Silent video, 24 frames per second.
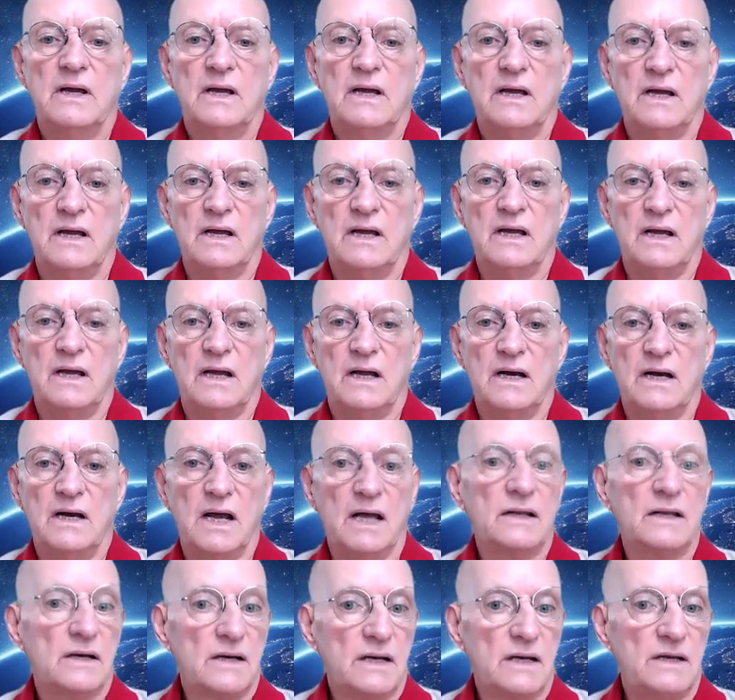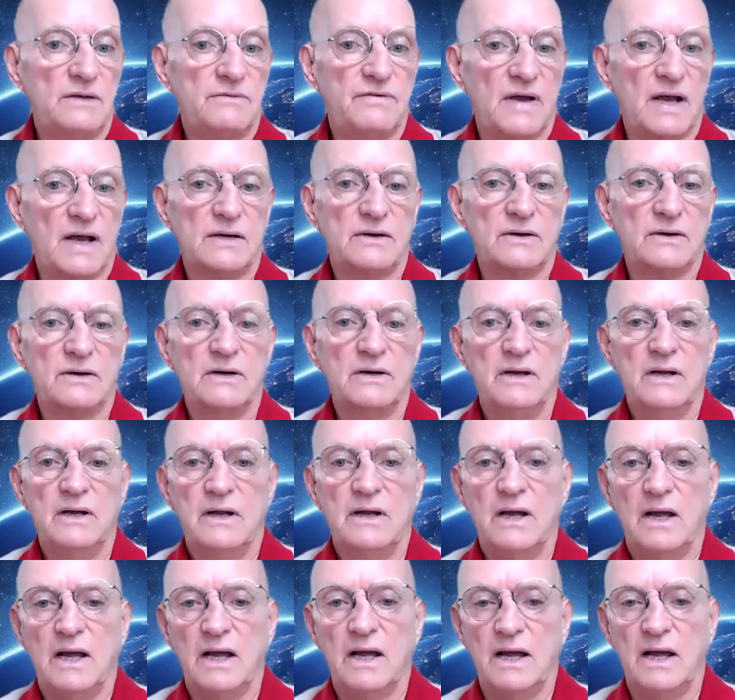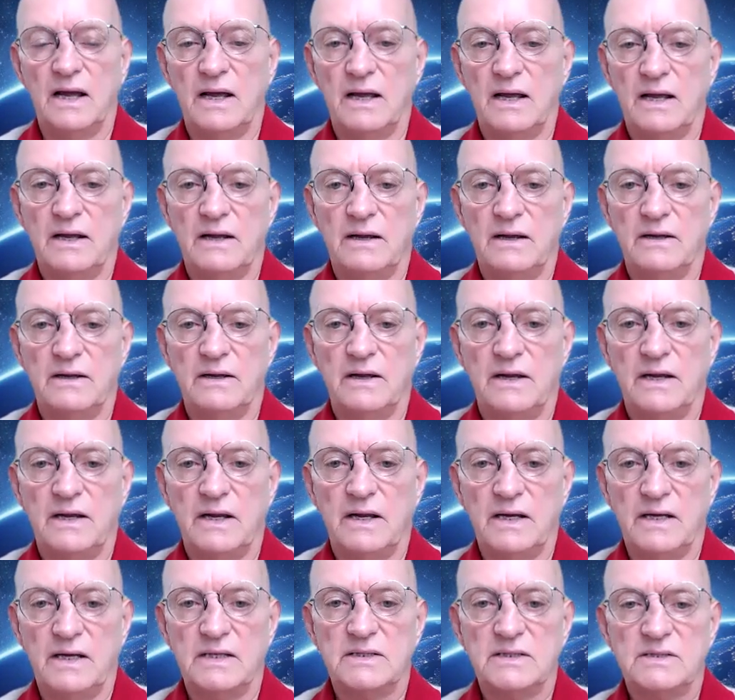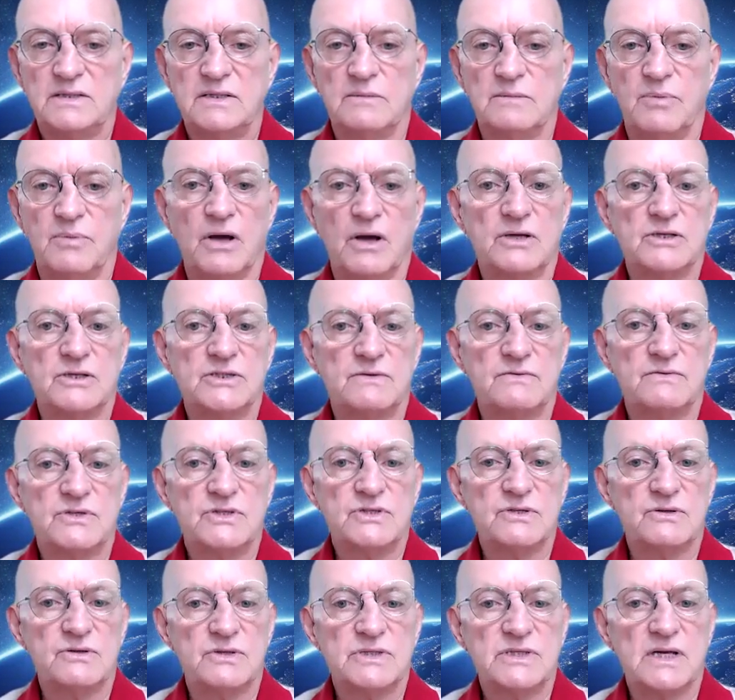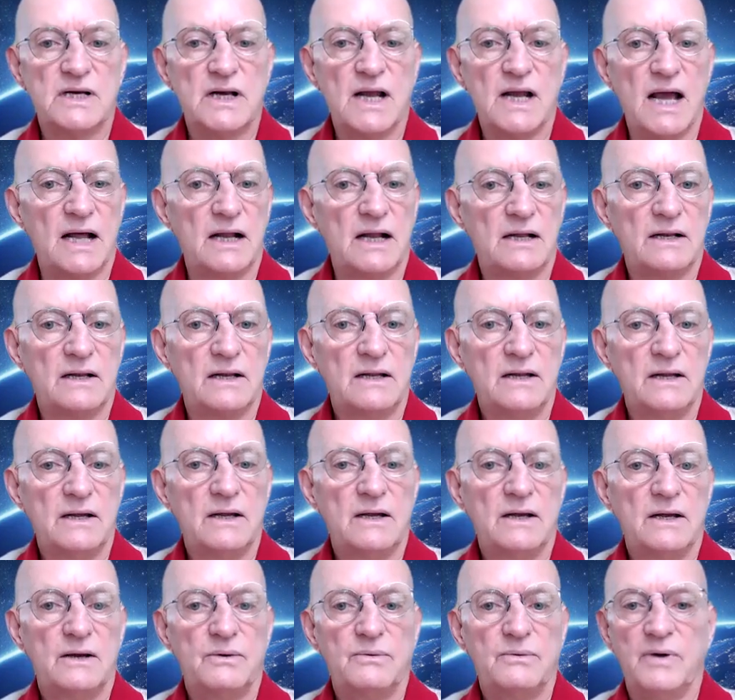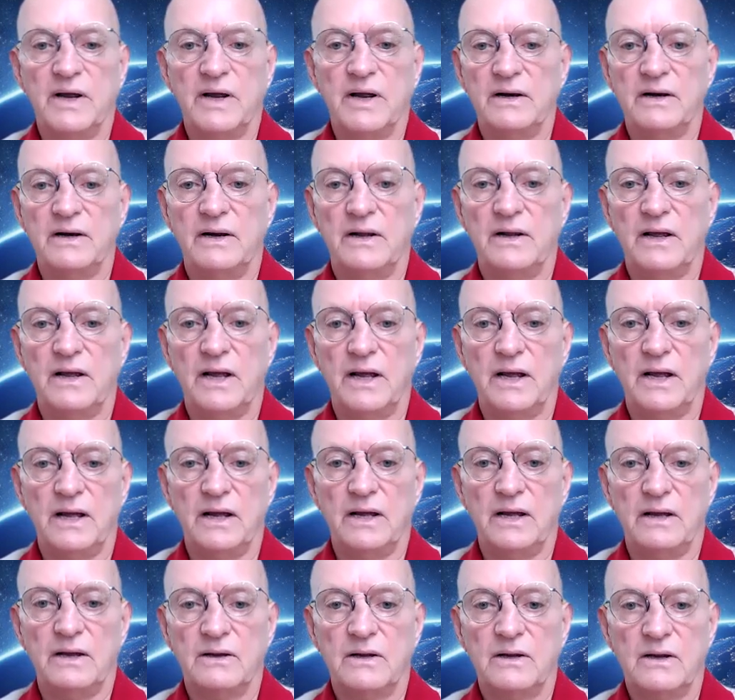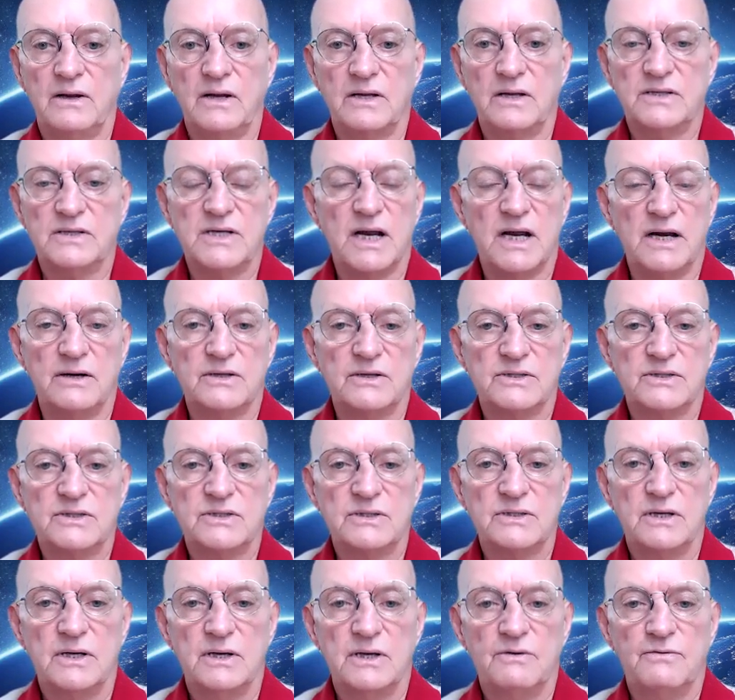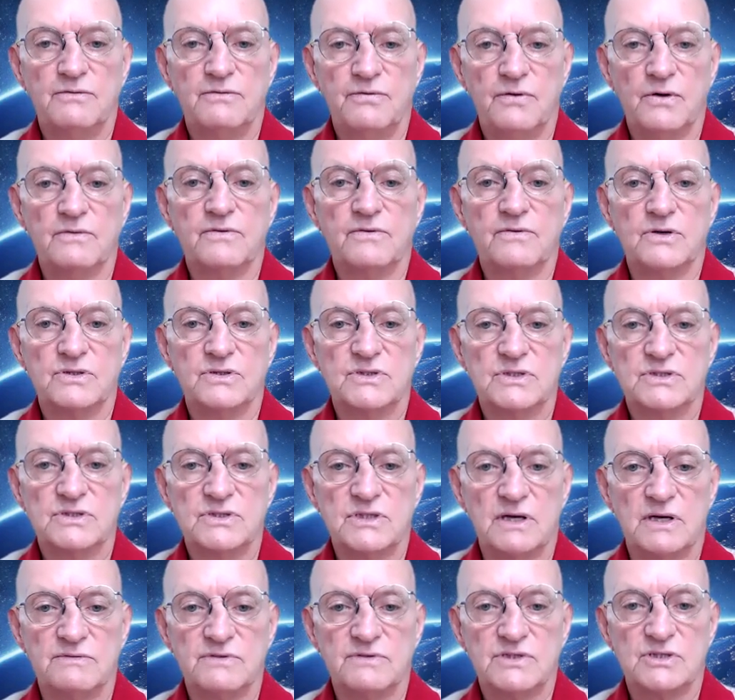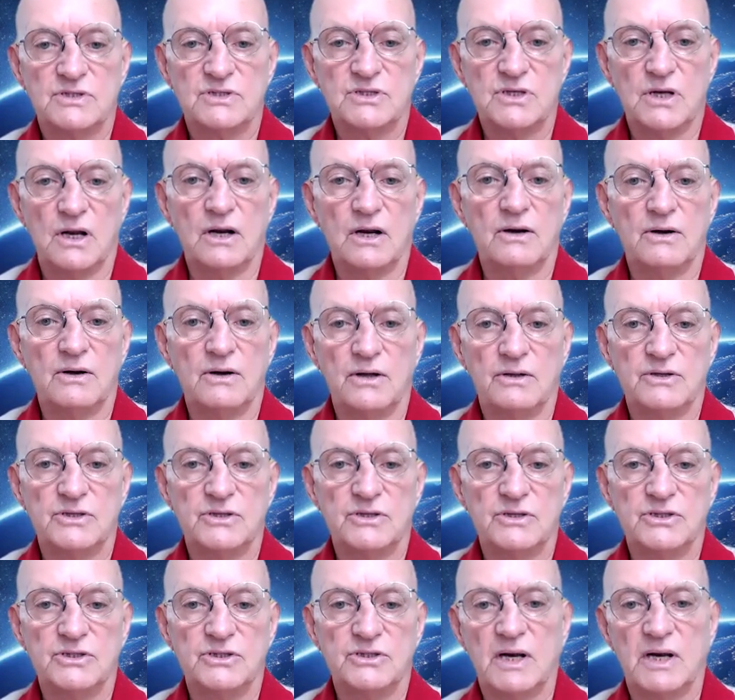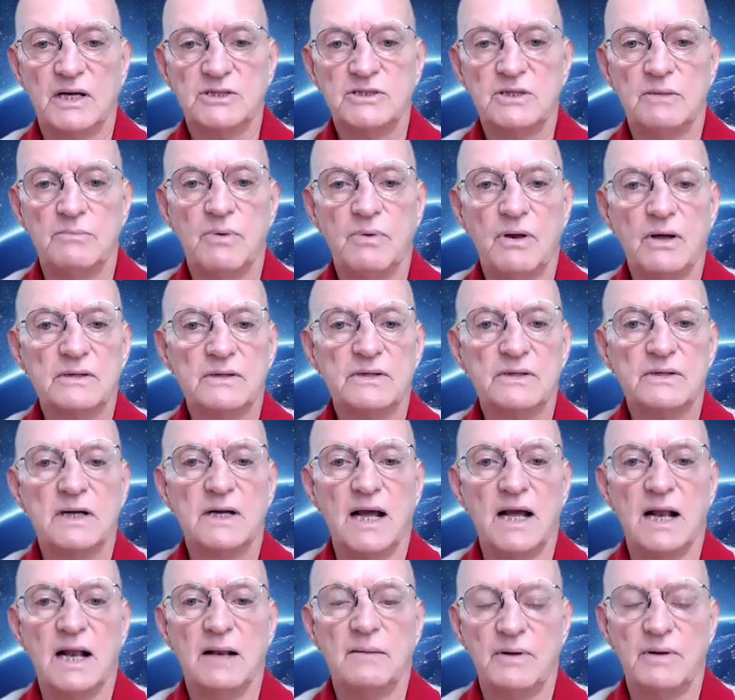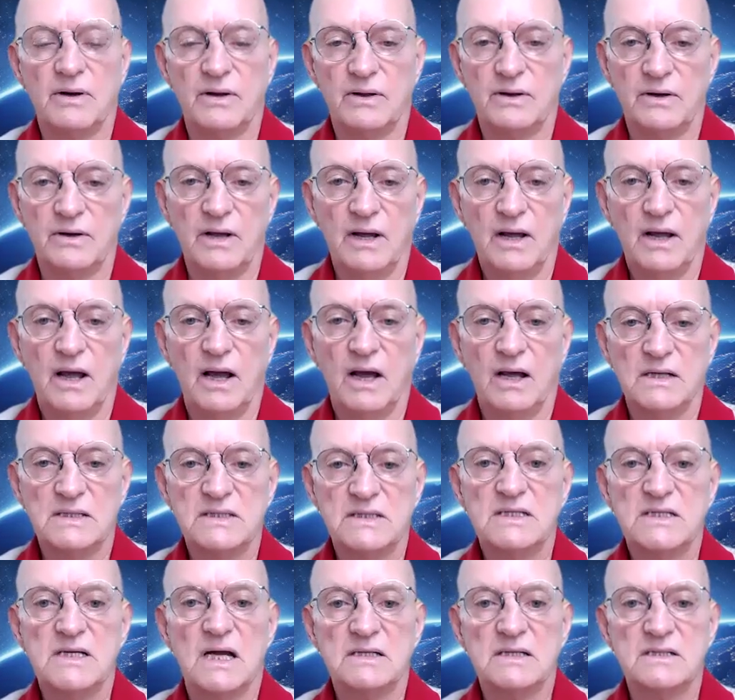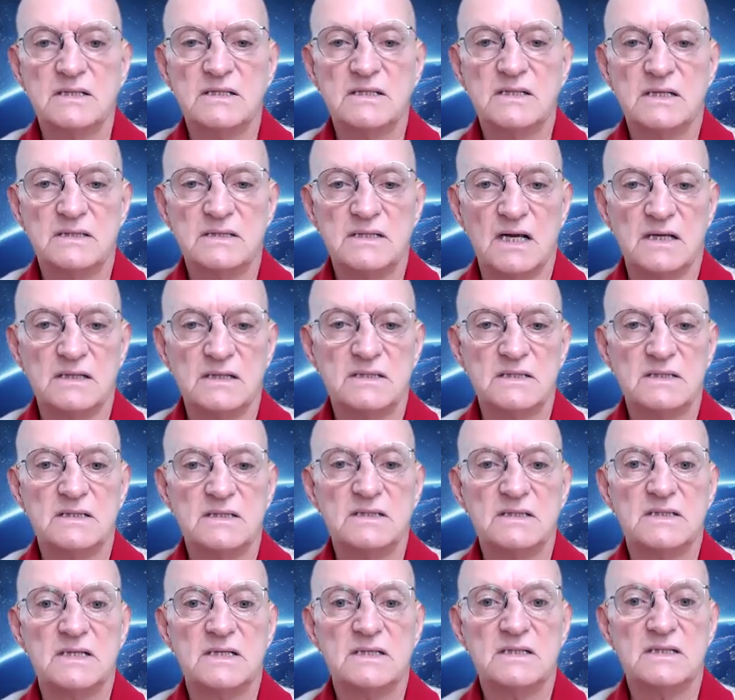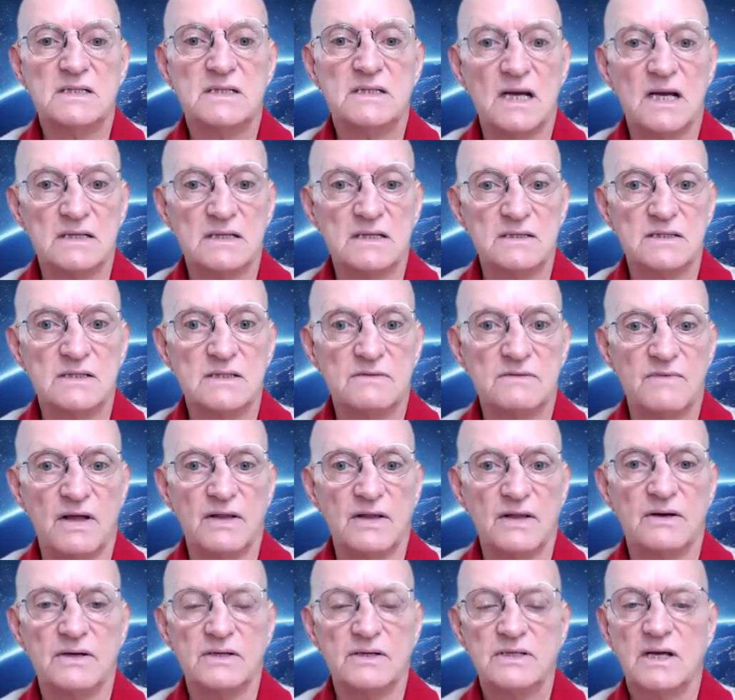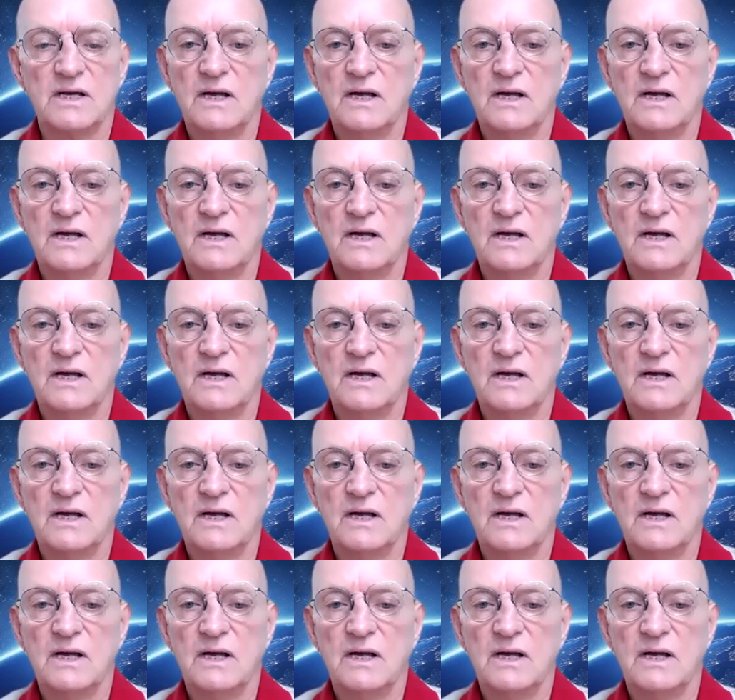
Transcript: Another key factor is the blockage of the Suez Canal, when containers full of goods and services, not only on the ship that actually blocked the canal, but on dozens and dozens and dozens of others,